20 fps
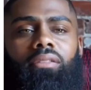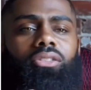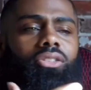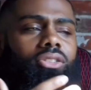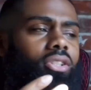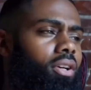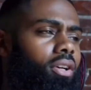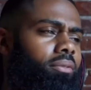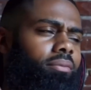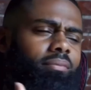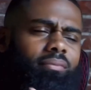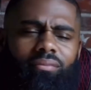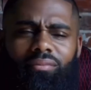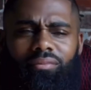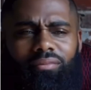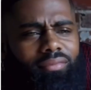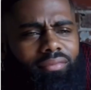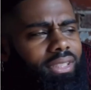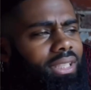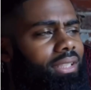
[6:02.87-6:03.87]
So
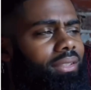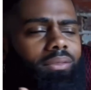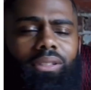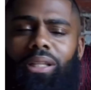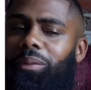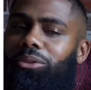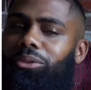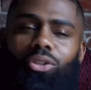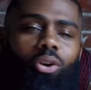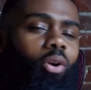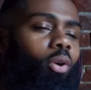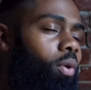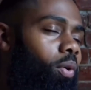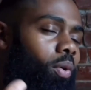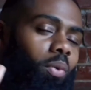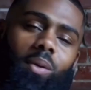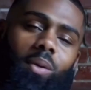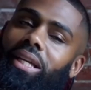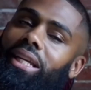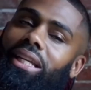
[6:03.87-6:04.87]
there was a
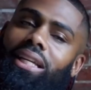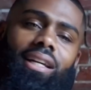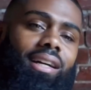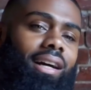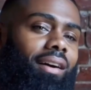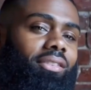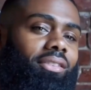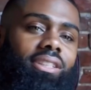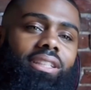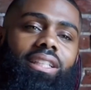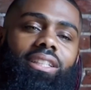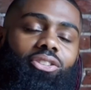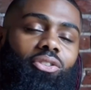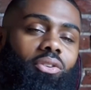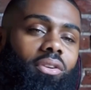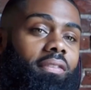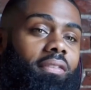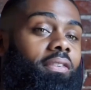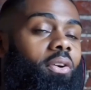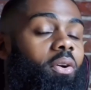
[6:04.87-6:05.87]
whole heated conversation on
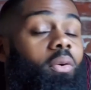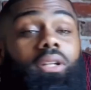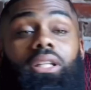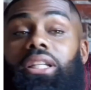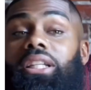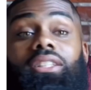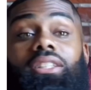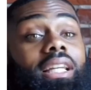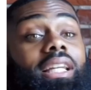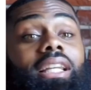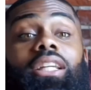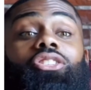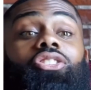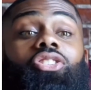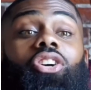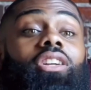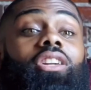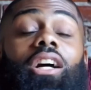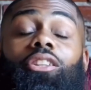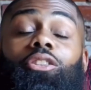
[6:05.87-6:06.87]
the phone. It didn't
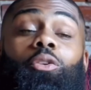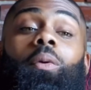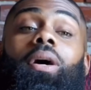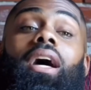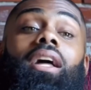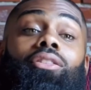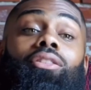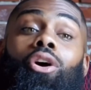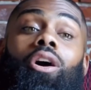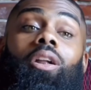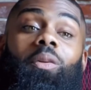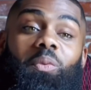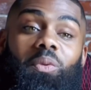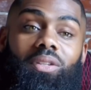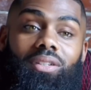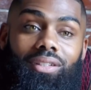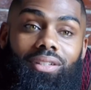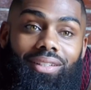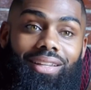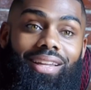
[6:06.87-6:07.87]
turn out the way I thought it
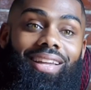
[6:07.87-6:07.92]
would.